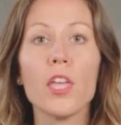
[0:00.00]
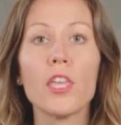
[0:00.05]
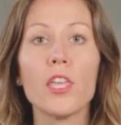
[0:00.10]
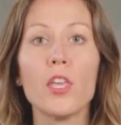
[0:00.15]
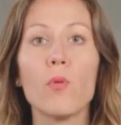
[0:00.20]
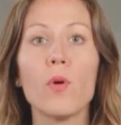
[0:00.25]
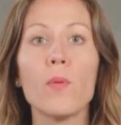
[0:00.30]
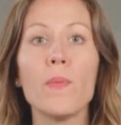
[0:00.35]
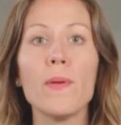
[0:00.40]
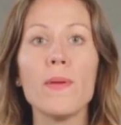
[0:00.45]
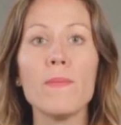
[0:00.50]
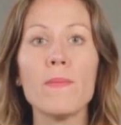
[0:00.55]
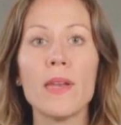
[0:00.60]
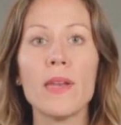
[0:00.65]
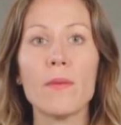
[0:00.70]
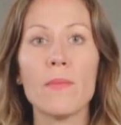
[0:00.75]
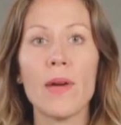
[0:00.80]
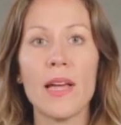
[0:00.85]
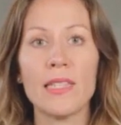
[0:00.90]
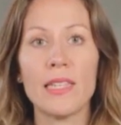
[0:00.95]
You will be
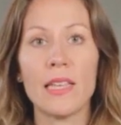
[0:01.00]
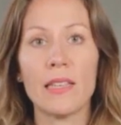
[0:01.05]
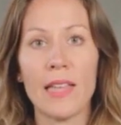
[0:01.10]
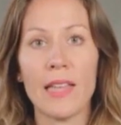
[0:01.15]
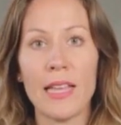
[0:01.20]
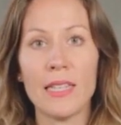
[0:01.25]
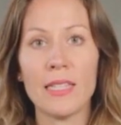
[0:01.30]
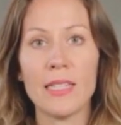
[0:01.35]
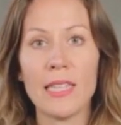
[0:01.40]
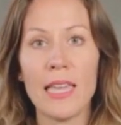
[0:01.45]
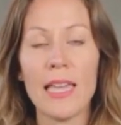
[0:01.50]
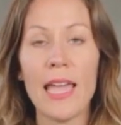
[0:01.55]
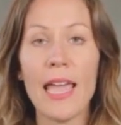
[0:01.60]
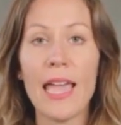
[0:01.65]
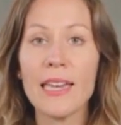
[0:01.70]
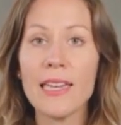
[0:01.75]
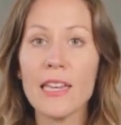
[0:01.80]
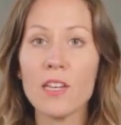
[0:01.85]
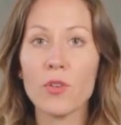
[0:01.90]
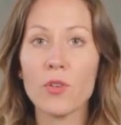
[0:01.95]
minimizing latency
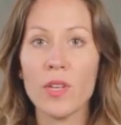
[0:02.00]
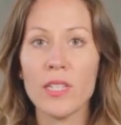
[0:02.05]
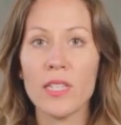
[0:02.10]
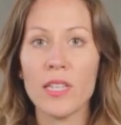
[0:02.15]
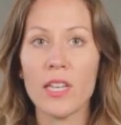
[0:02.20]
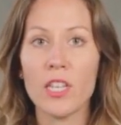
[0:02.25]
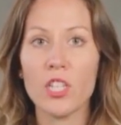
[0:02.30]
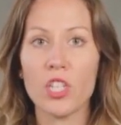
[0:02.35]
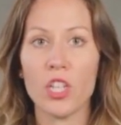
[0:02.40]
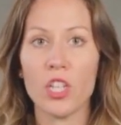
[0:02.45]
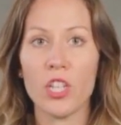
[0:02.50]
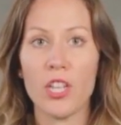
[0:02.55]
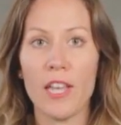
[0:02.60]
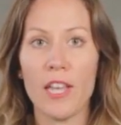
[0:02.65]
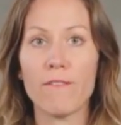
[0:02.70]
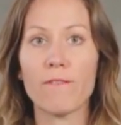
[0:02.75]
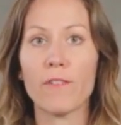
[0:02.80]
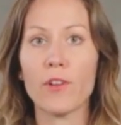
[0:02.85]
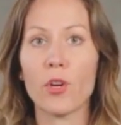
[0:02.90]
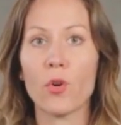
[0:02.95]
and increasing agility
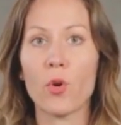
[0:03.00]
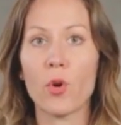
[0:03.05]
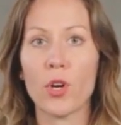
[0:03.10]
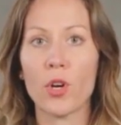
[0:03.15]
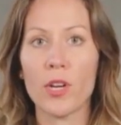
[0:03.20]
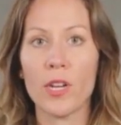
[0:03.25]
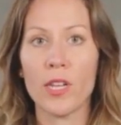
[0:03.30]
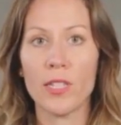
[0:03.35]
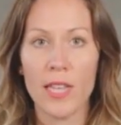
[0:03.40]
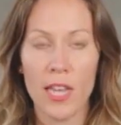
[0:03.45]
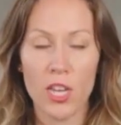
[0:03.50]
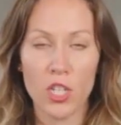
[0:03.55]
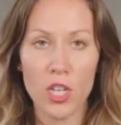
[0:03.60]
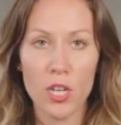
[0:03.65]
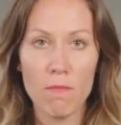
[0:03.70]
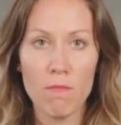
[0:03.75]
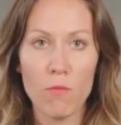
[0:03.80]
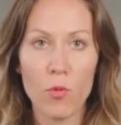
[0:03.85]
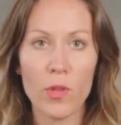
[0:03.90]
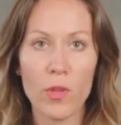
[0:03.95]
for your
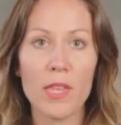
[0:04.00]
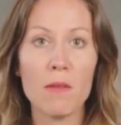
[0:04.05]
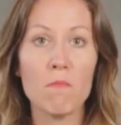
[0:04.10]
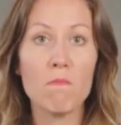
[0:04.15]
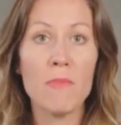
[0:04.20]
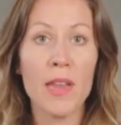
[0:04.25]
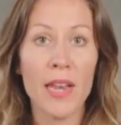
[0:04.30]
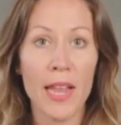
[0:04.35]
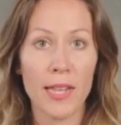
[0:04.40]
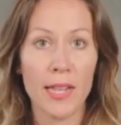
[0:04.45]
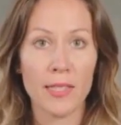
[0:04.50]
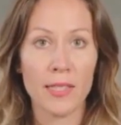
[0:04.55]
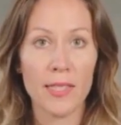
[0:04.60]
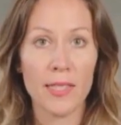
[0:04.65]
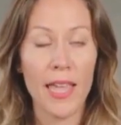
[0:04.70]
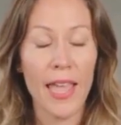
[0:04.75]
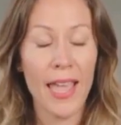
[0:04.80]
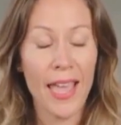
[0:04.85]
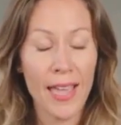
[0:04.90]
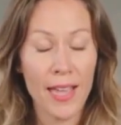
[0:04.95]
organization within minutes
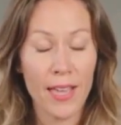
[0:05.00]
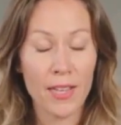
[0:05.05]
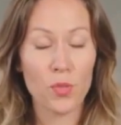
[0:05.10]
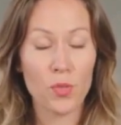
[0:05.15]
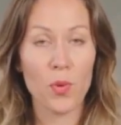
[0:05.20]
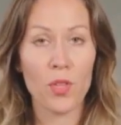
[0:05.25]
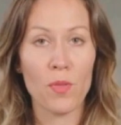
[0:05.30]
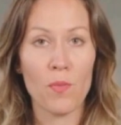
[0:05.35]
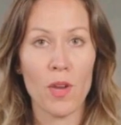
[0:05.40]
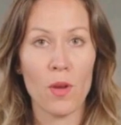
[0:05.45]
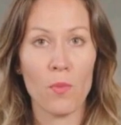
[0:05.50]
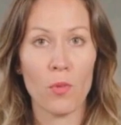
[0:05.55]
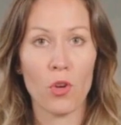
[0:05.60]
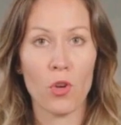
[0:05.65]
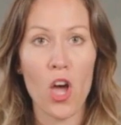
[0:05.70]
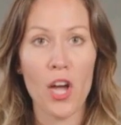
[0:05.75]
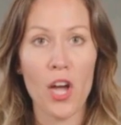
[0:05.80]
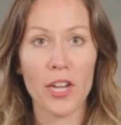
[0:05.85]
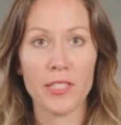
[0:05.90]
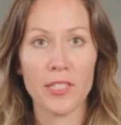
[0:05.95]
and with minimal
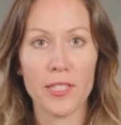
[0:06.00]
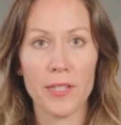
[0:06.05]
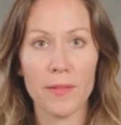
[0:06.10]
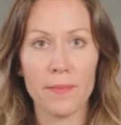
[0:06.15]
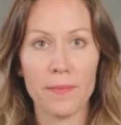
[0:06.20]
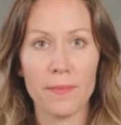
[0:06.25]
cost.